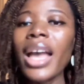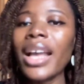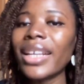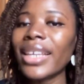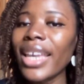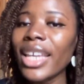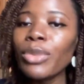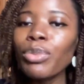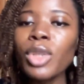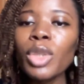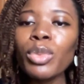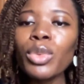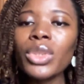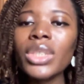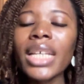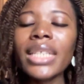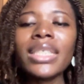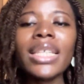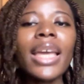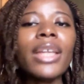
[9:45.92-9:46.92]
get
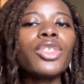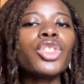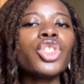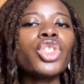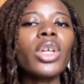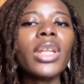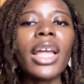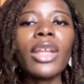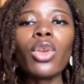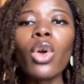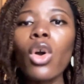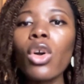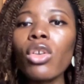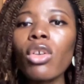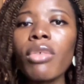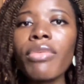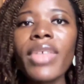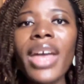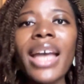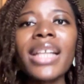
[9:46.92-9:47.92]
people's attention and all
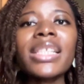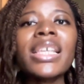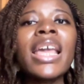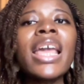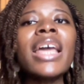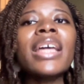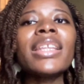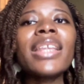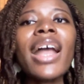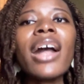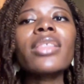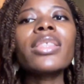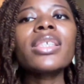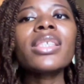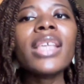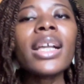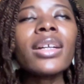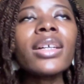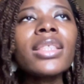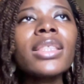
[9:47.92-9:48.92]
of that. Now, the
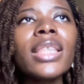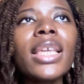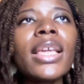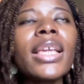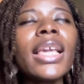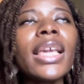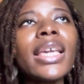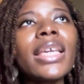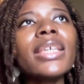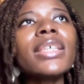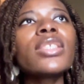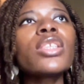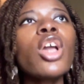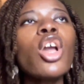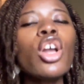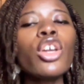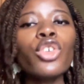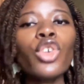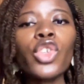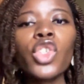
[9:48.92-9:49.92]
second thing is
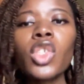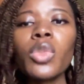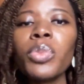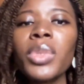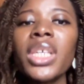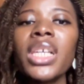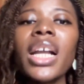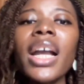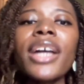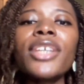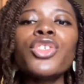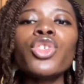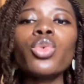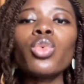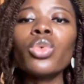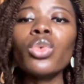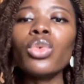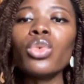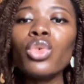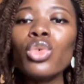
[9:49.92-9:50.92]
your speakers. You
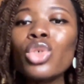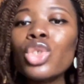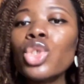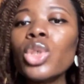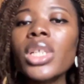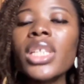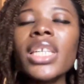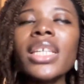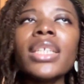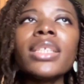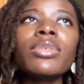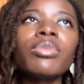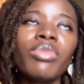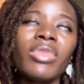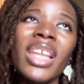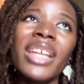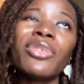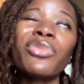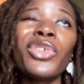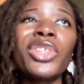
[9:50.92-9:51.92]
would usually,
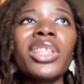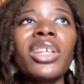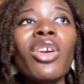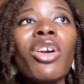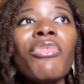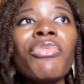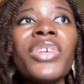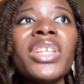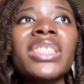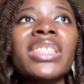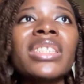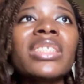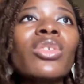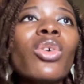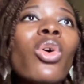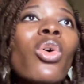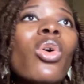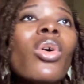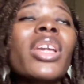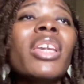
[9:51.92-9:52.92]
like for the conferences
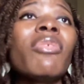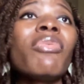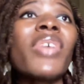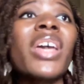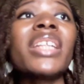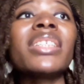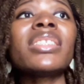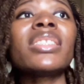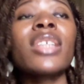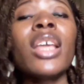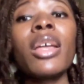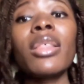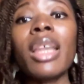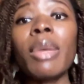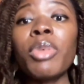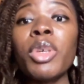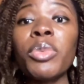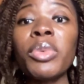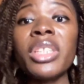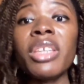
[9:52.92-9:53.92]
or events
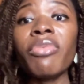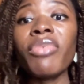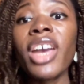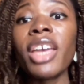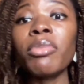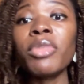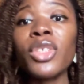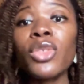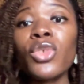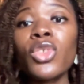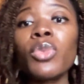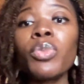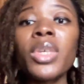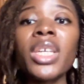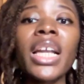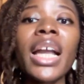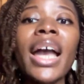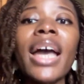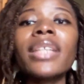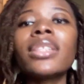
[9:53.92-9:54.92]
that people invite me to
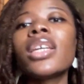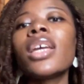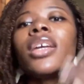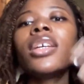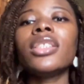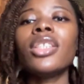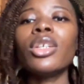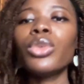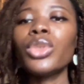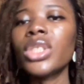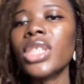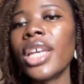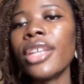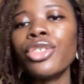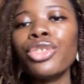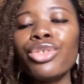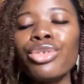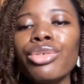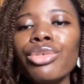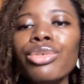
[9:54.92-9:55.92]
speak at, they will
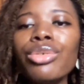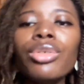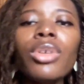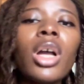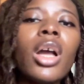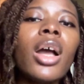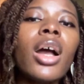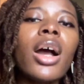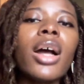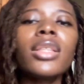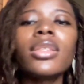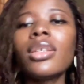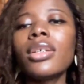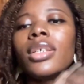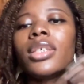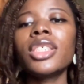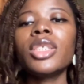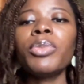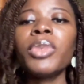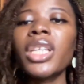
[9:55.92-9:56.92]
send you
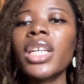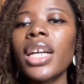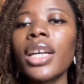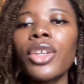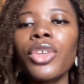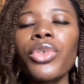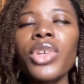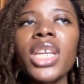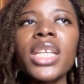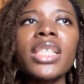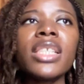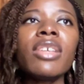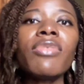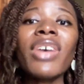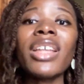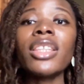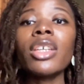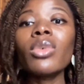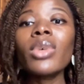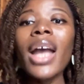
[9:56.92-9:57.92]
the speaker creative,
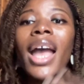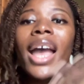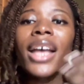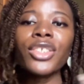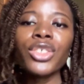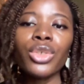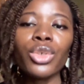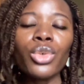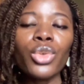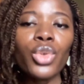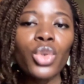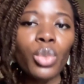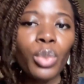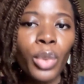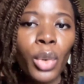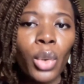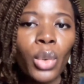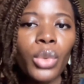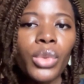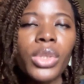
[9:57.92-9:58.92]
and they will ask you to
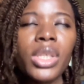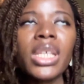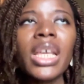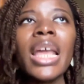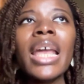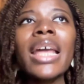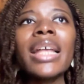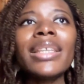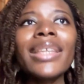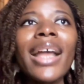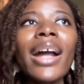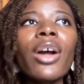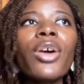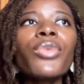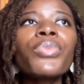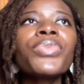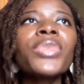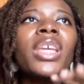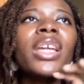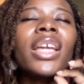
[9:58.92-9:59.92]
post.
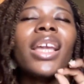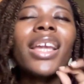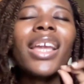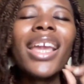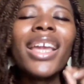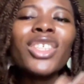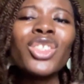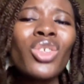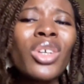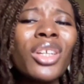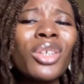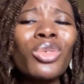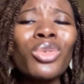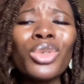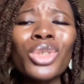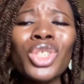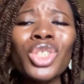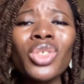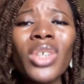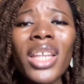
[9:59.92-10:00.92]
Now, it's not a
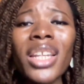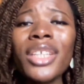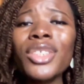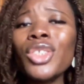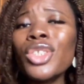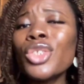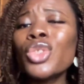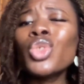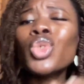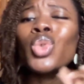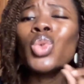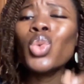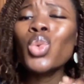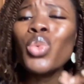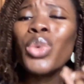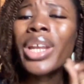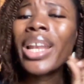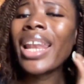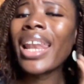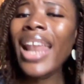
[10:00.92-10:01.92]
good strategy to
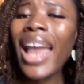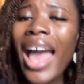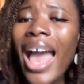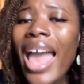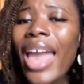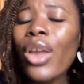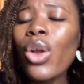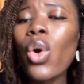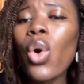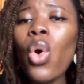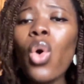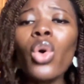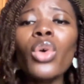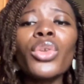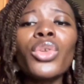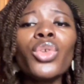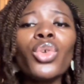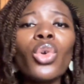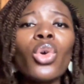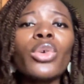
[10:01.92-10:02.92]
rely
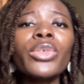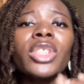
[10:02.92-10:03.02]
on your